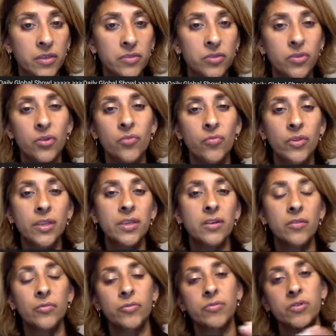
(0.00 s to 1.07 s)
So you don't really know
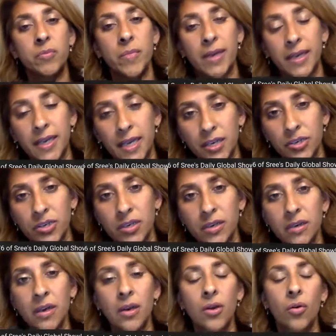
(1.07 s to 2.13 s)
if it was the medication